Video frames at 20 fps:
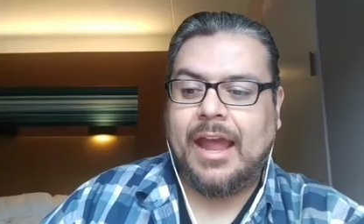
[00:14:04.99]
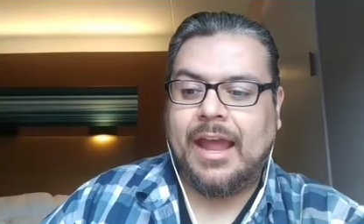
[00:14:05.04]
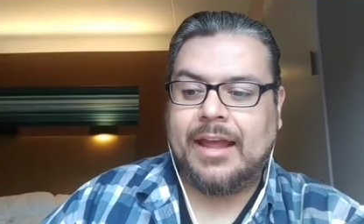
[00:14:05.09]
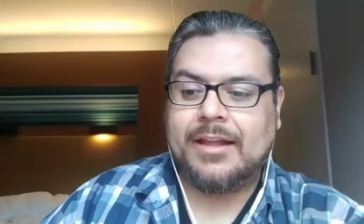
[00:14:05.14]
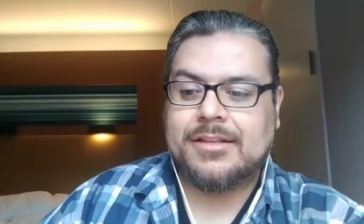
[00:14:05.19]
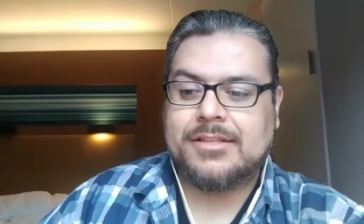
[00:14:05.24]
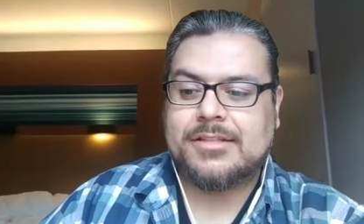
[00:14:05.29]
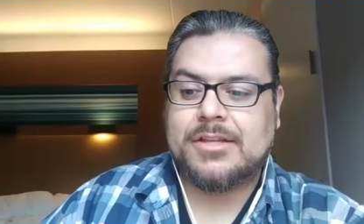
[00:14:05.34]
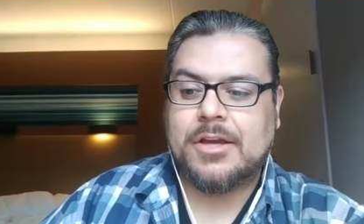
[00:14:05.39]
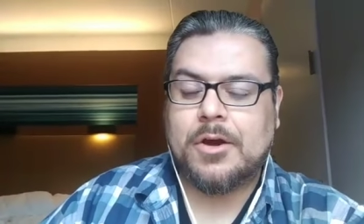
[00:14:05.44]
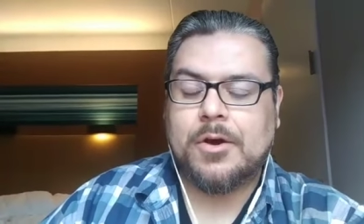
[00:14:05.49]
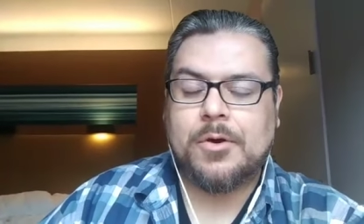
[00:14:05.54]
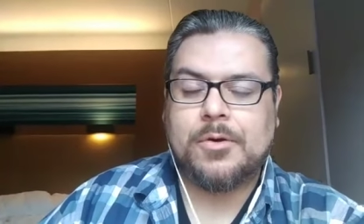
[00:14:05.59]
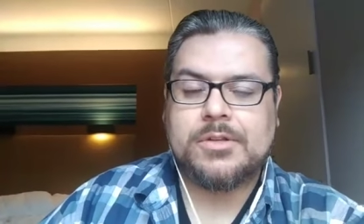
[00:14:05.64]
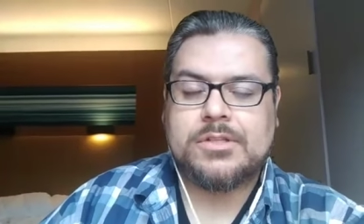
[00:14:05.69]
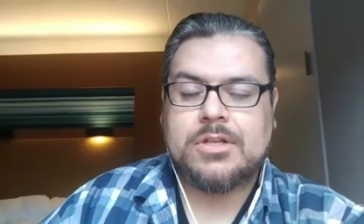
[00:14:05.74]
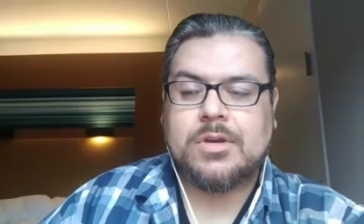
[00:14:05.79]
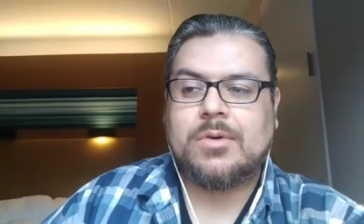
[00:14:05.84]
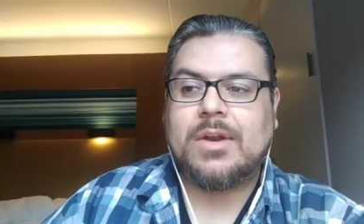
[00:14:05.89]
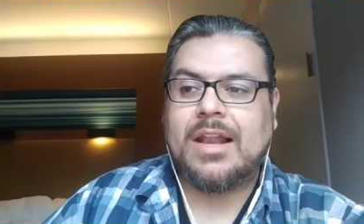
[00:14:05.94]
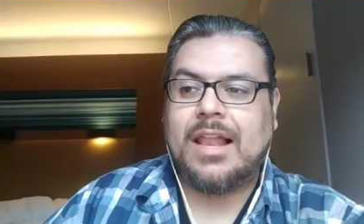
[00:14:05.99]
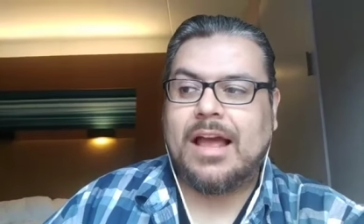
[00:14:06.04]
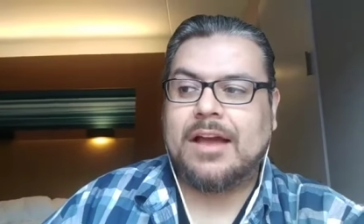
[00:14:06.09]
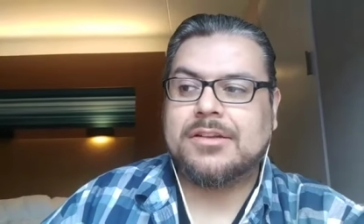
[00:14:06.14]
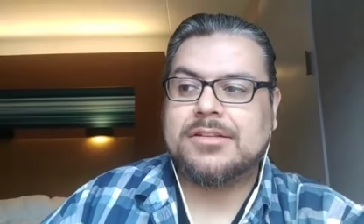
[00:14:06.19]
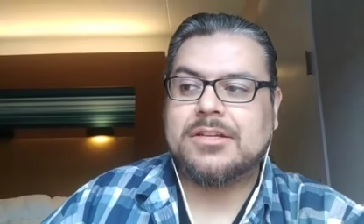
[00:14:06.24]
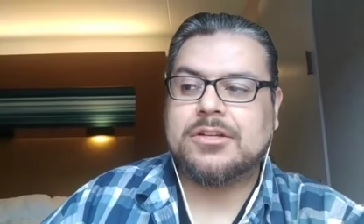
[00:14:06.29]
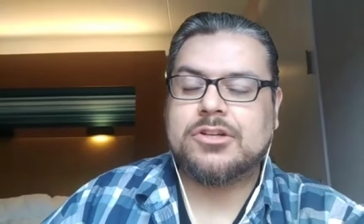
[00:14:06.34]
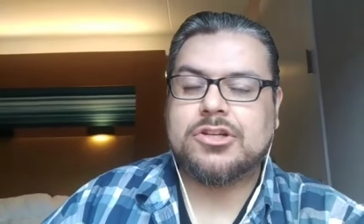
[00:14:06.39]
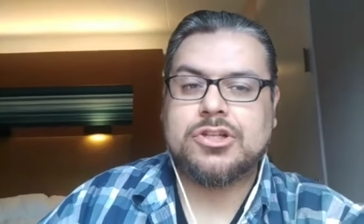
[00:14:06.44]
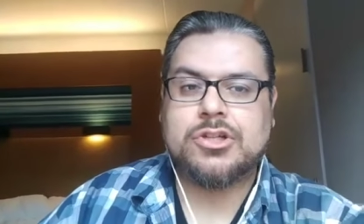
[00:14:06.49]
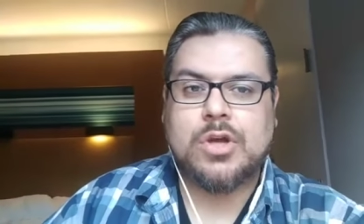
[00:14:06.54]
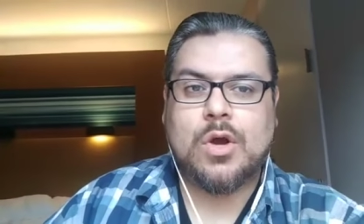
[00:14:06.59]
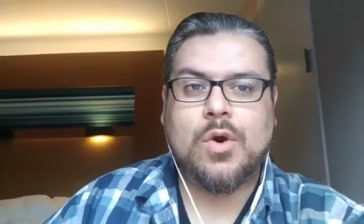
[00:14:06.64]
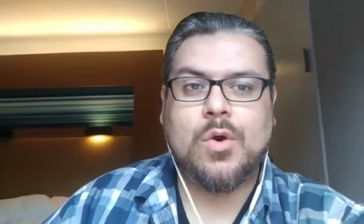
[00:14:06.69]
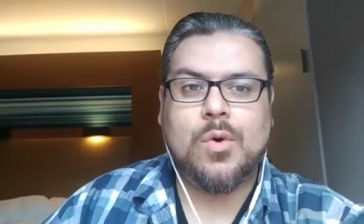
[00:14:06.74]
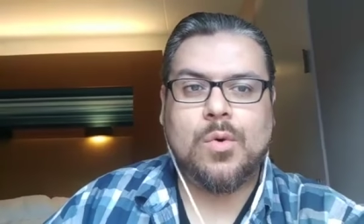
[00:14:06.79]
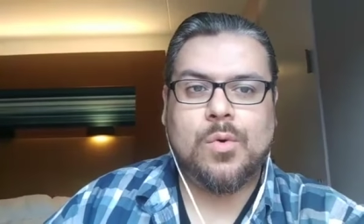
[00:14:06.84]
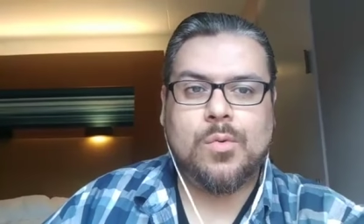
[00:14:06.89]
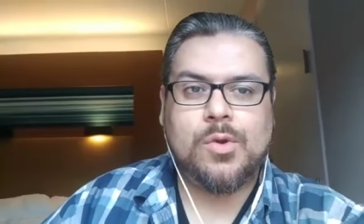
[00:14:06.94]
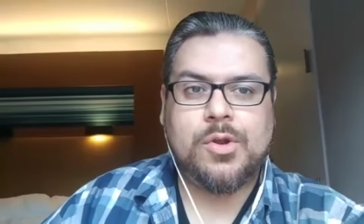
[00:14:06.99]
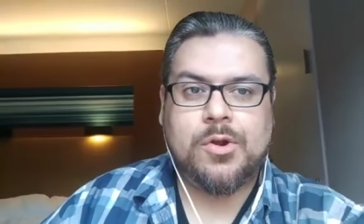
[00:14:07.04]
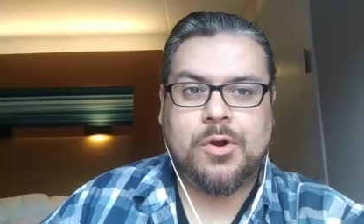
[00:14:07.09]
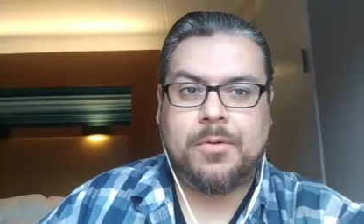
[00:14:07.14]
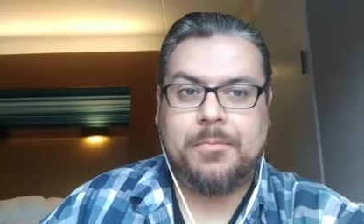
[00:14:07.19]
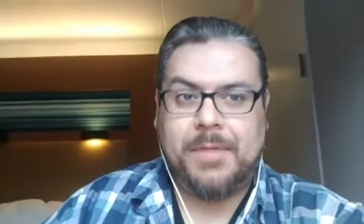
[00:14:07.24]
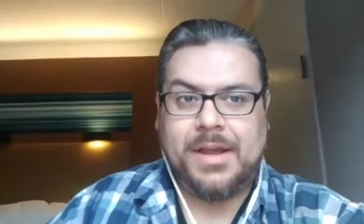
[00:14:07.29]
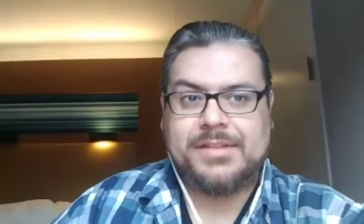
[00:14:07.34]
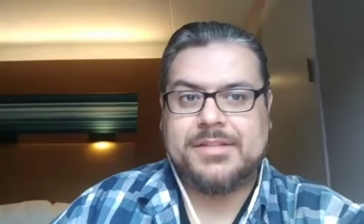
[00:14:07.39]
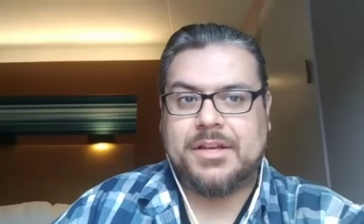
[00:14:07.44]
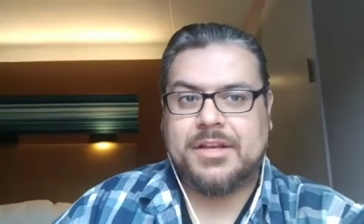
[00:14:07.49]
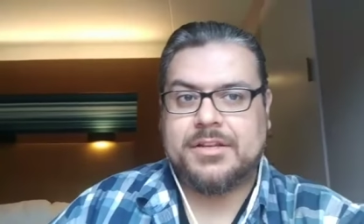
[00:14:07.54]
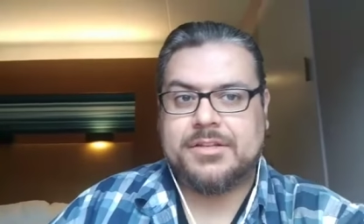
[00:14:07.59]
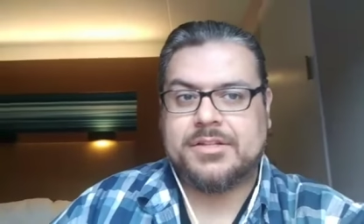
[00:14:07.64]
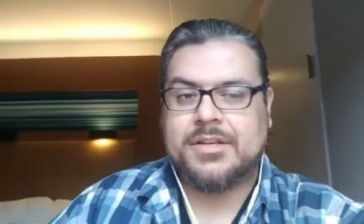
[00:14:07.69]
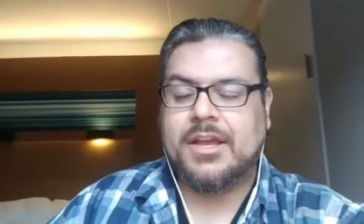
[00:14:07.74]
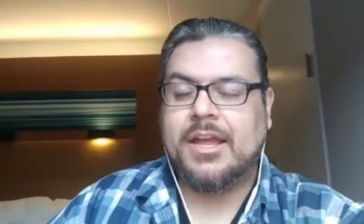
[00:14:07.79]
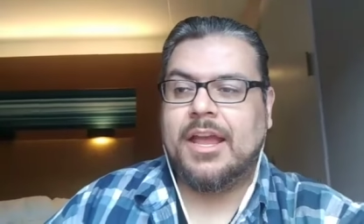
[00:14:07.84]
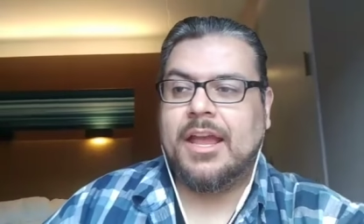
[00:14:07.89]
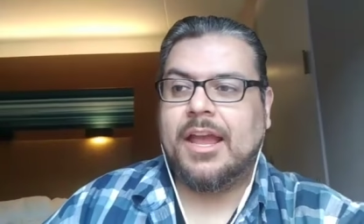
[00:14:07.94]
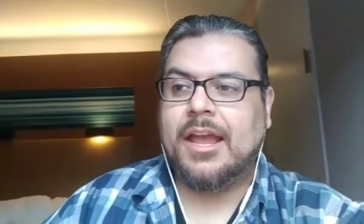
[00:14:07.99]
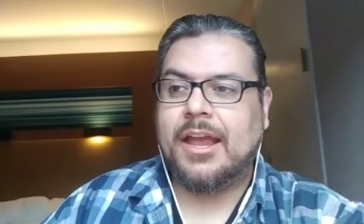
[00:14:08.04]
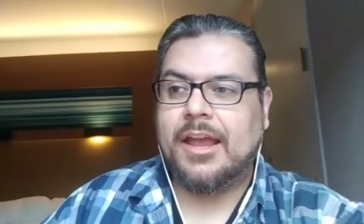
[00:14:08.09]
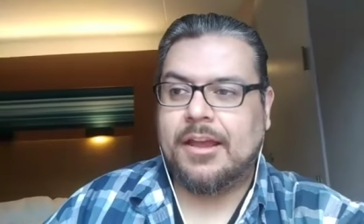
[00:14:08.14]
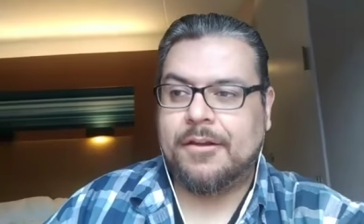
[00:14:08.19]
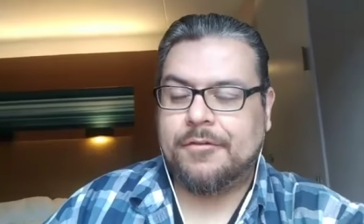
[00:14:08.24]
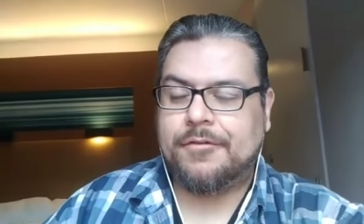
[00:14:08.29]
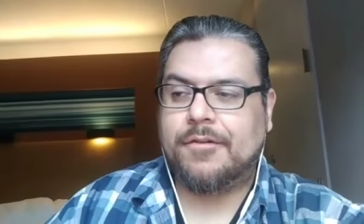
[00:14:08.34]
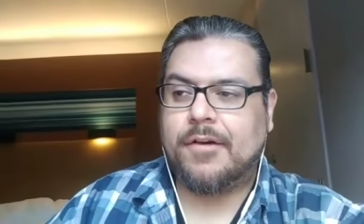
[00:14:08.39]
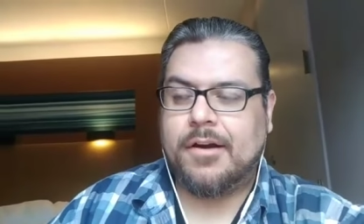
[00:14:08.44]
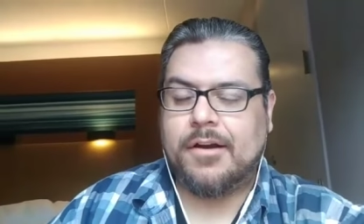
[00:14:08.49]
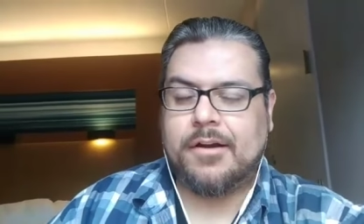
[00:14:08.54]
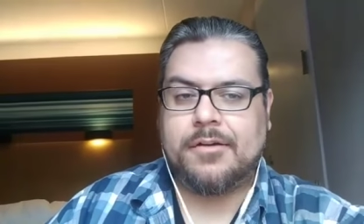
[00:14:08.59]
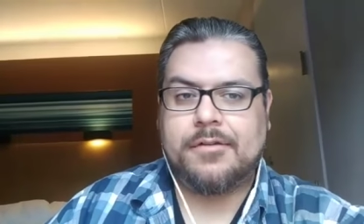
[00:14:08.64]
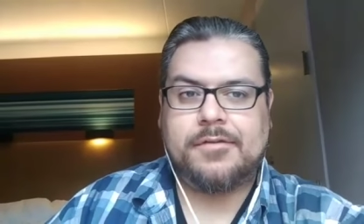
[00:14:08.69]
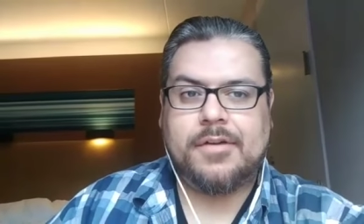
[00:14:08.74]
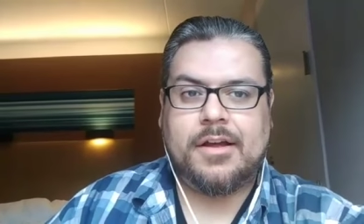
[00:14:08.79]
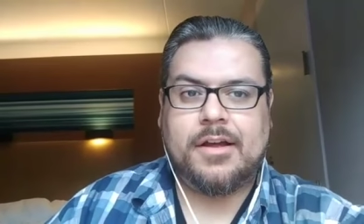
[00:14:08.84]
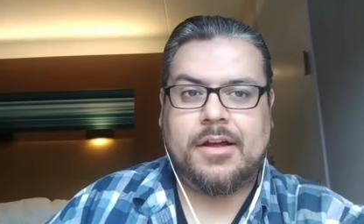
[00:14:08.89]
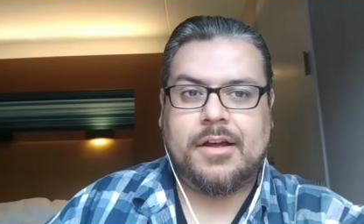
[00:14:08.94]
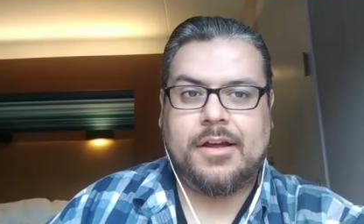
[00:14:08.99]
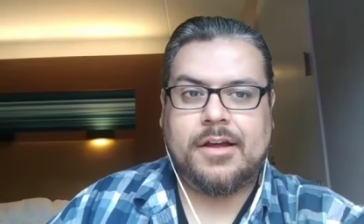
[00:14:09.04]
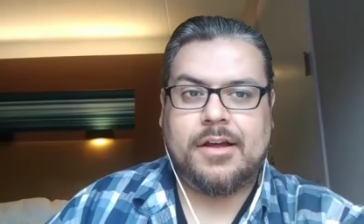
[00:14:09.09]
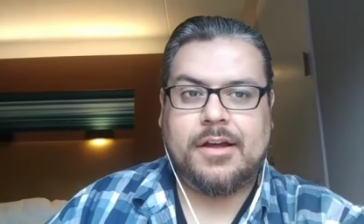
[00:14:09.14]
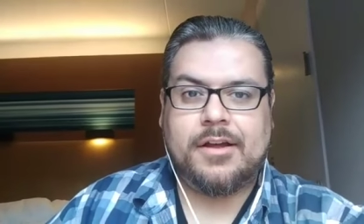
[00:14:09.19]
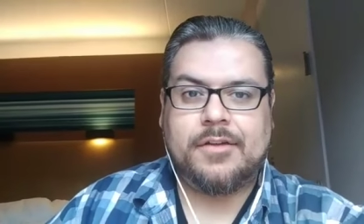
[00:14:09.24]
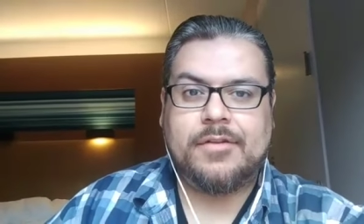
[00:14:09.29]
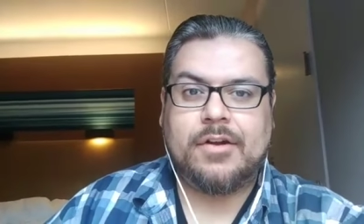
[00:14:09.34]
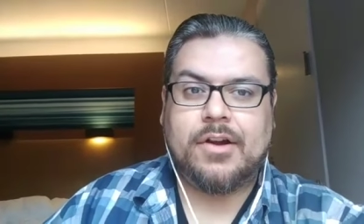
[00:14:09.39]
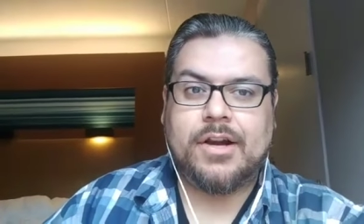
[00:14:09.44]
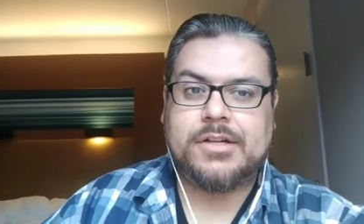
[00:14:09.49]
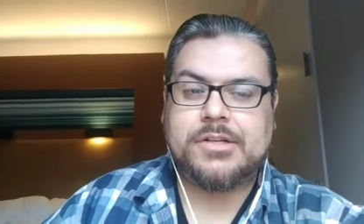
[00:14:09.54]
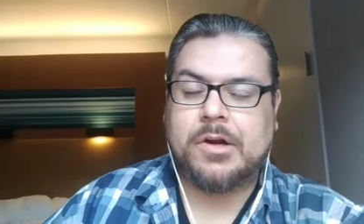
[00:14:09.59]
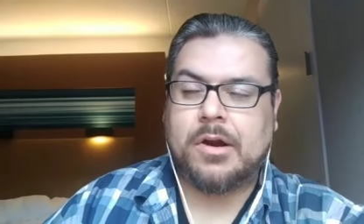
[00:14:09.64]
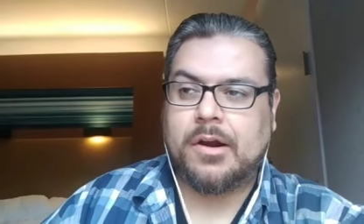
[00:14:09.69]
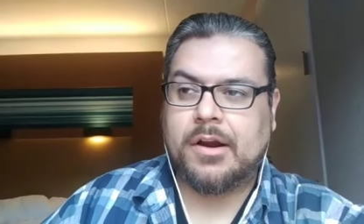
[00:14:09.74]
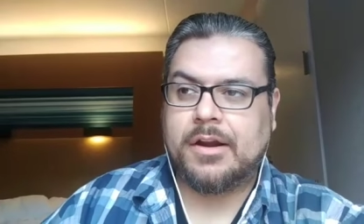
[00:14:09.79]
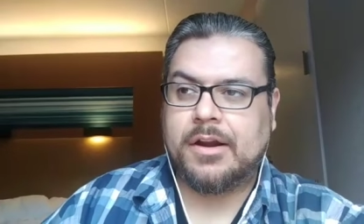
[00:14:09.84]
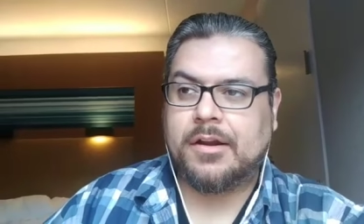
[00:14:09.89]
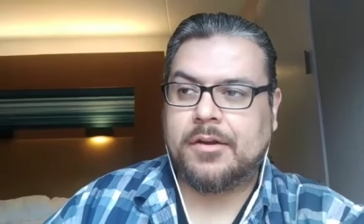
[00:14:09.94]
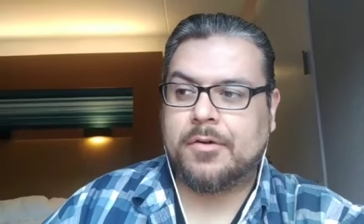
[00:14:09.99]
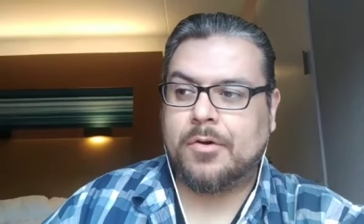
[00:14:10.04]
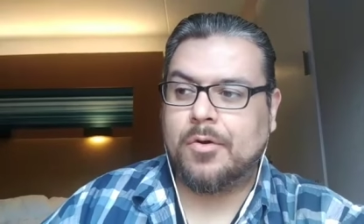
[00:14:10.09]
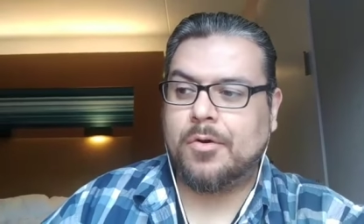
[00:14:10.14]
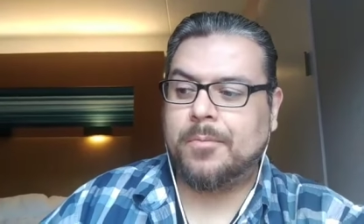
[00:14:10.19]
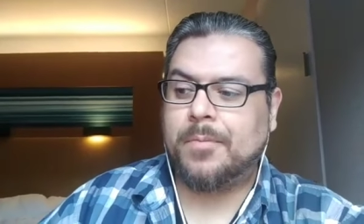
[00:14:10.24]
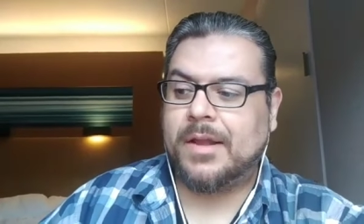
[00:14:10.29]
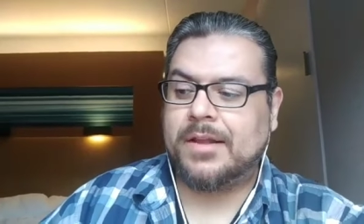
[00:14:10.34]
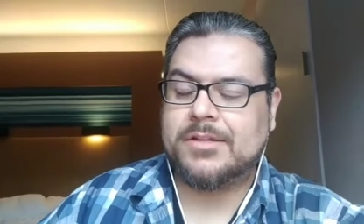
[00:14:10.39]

And so, so it allows you to show your message in front of a, a very targeted group.